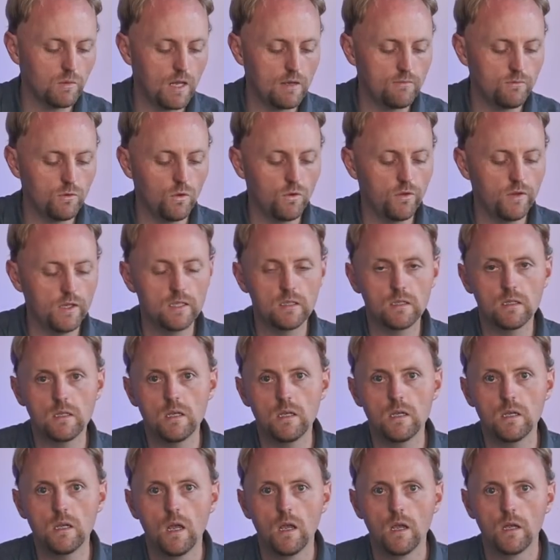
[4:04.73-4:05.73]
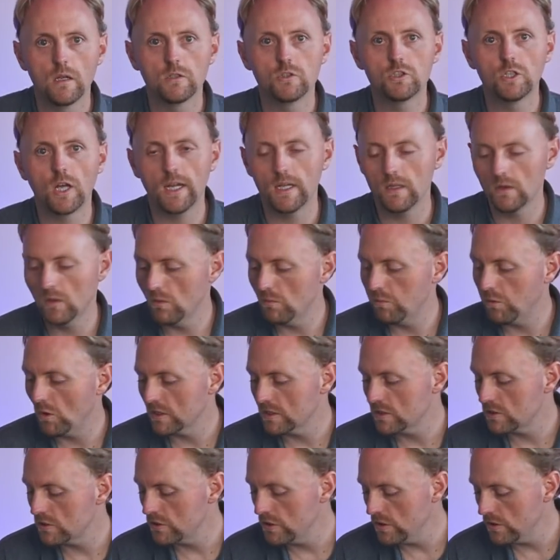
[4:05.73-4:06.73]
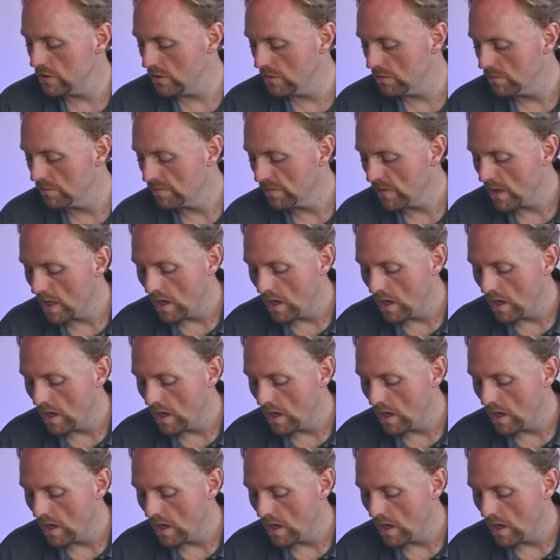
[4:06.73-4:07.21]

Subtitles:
level that the Giant Loop ones do.